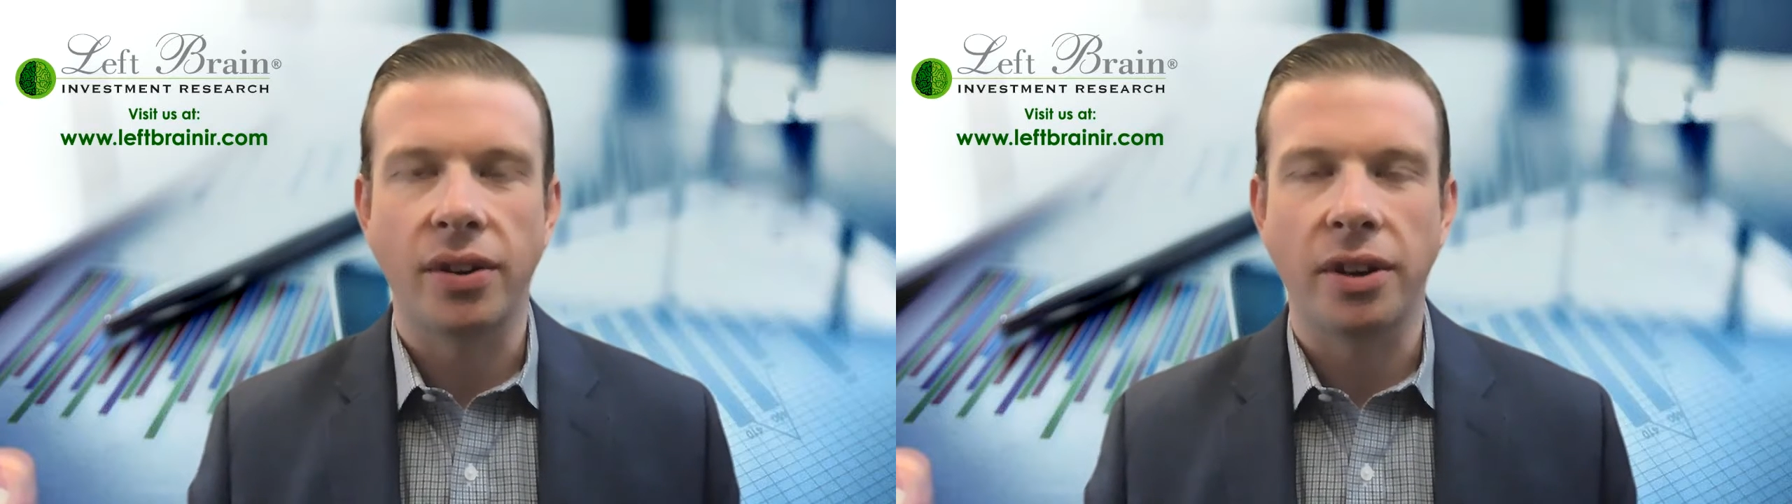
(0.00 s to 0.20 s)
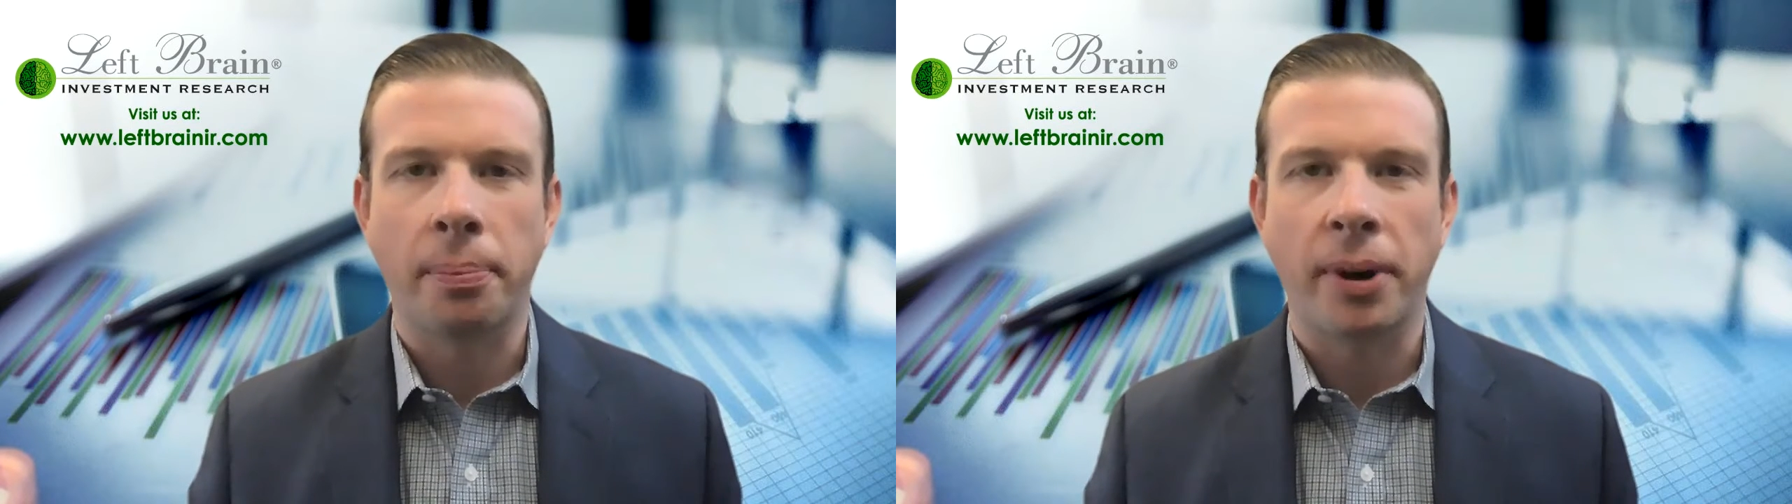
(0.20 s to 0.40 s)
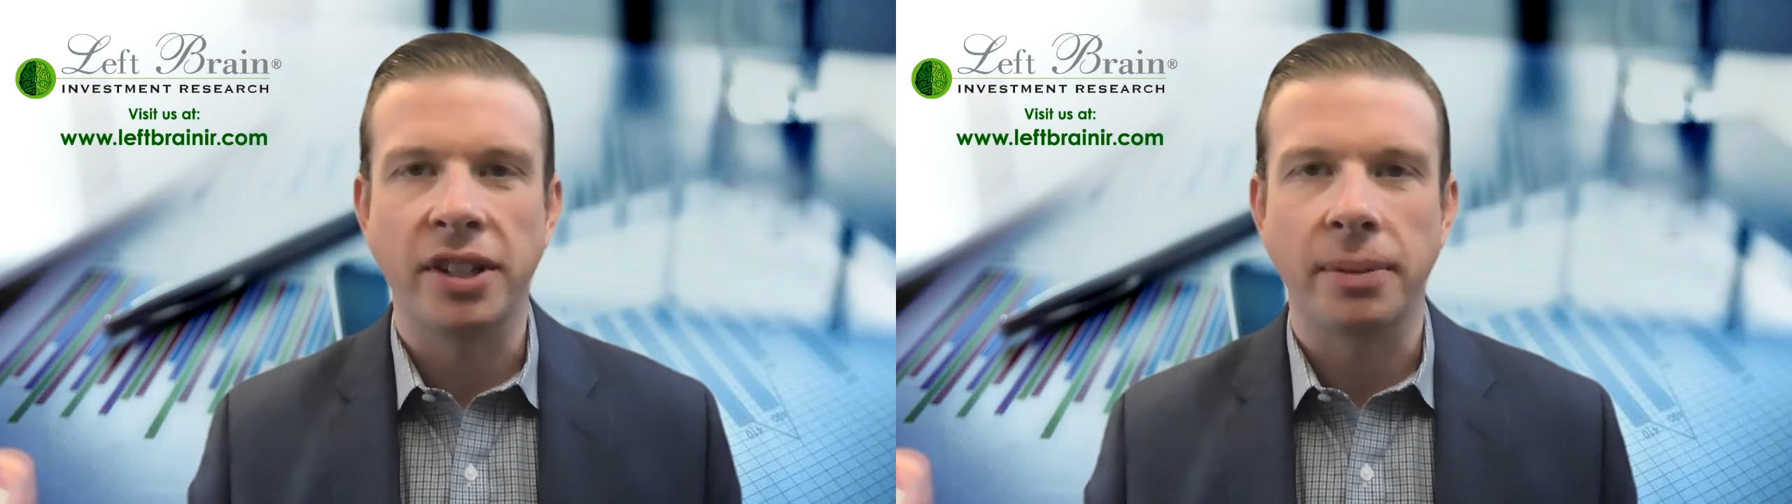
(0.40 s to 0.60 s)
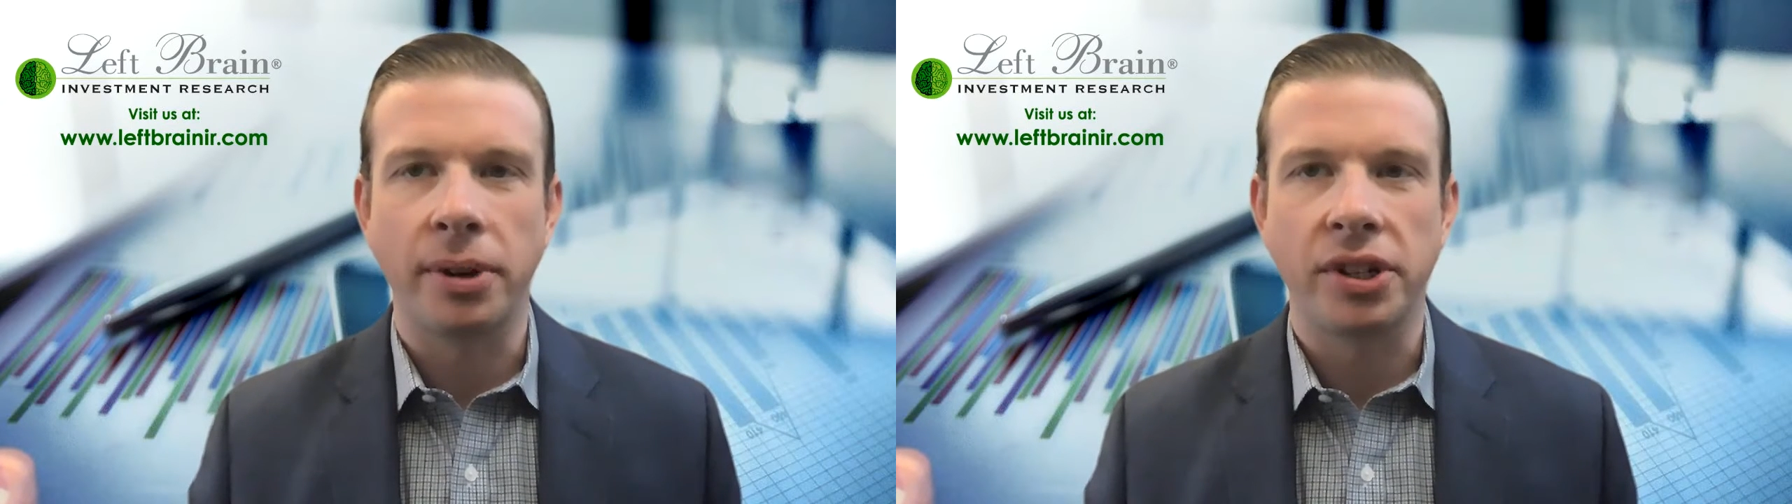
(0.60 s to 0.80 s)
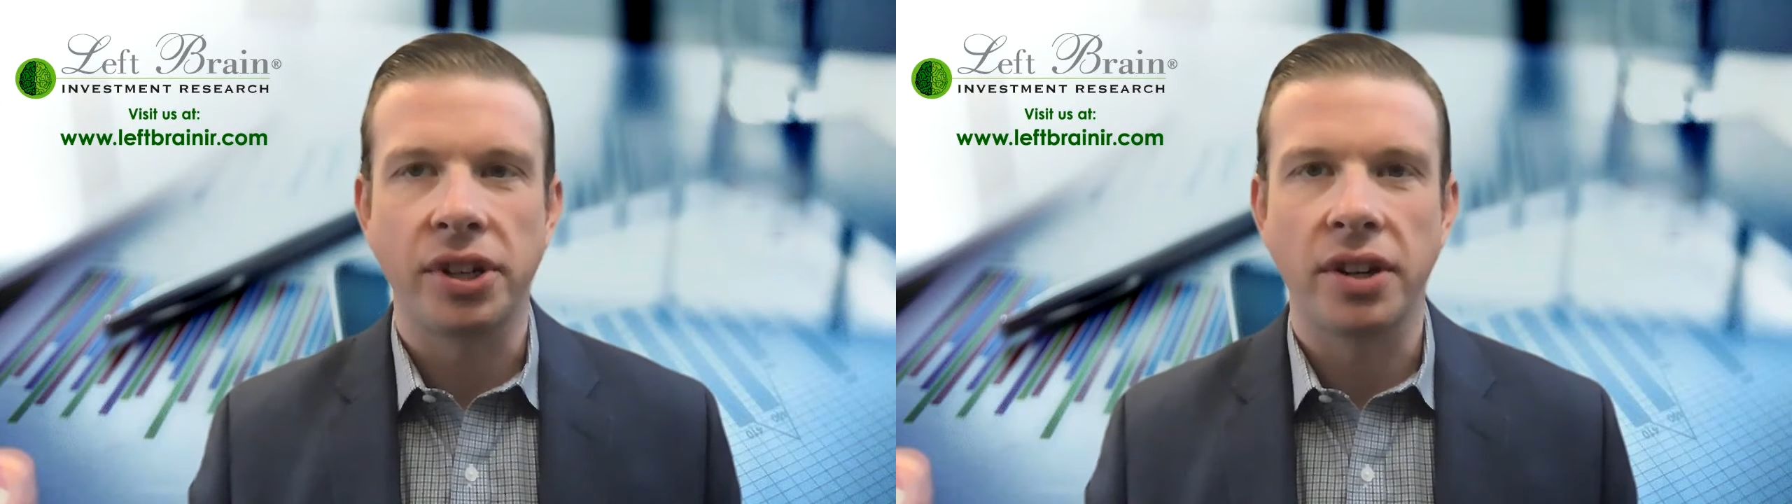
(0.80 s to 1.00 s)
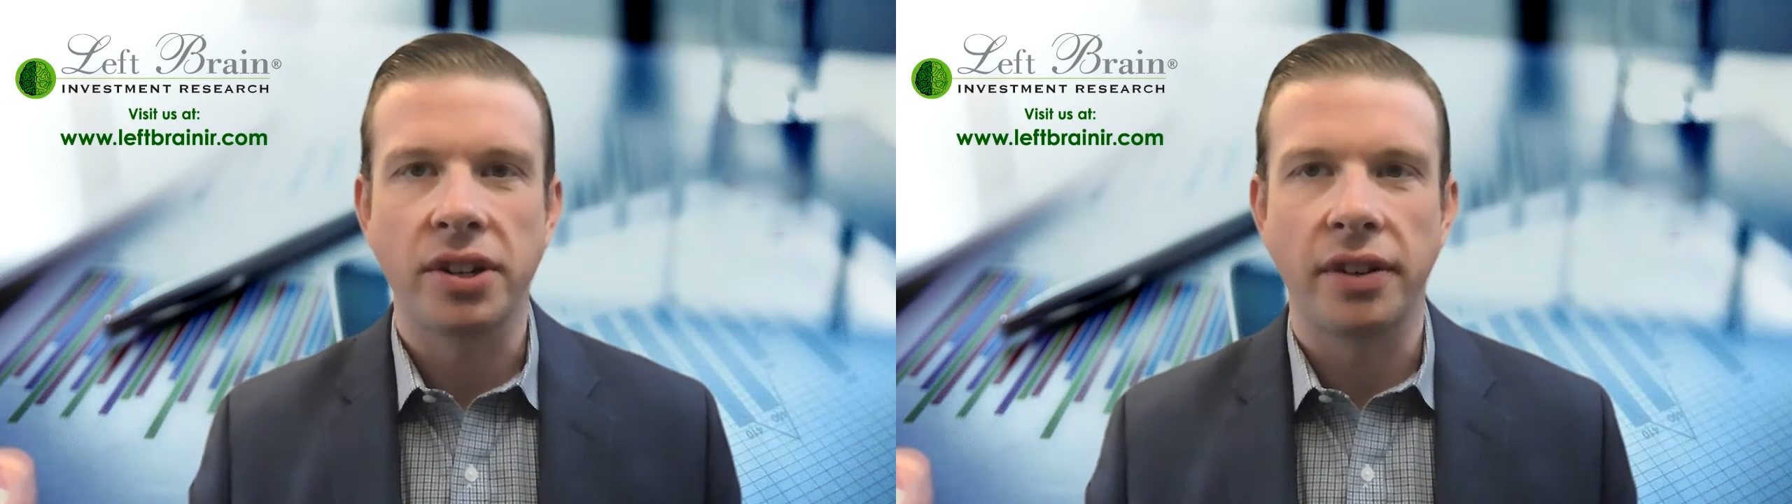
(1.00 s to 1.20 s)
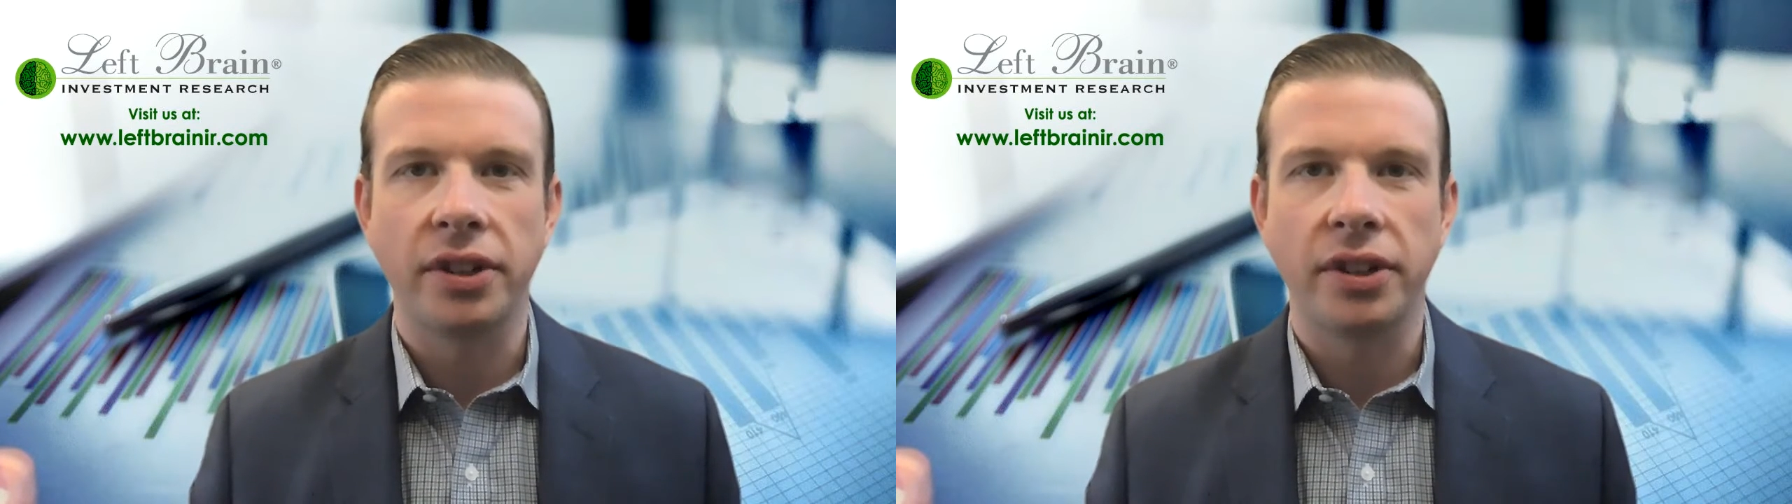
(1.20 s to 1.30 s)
or the price appreciation of